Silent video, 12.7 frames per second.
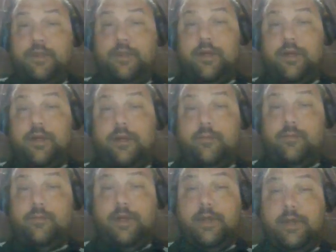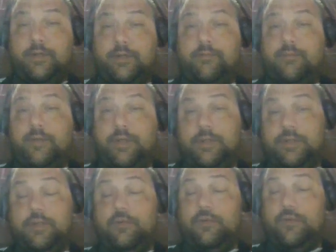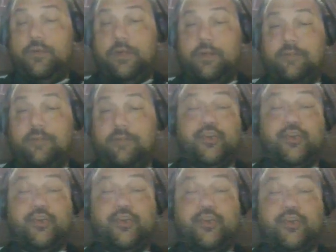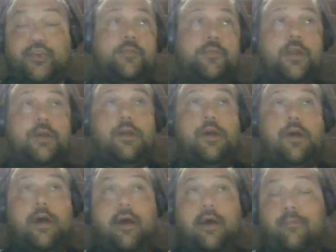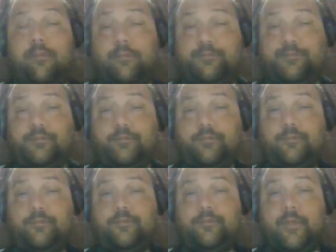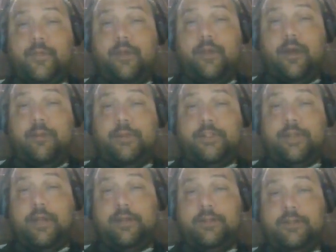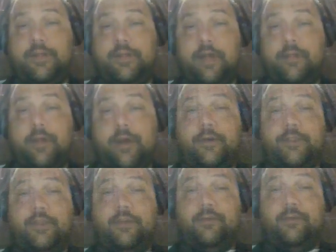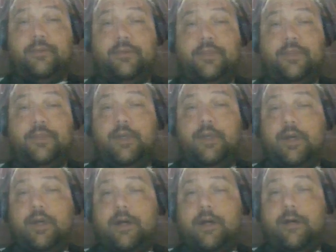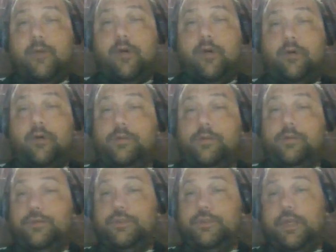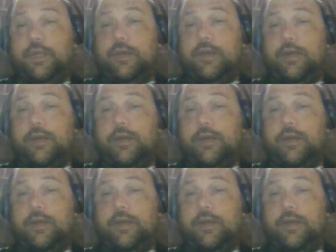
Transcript: that will continue to function. But let's say 10,000 users, all using,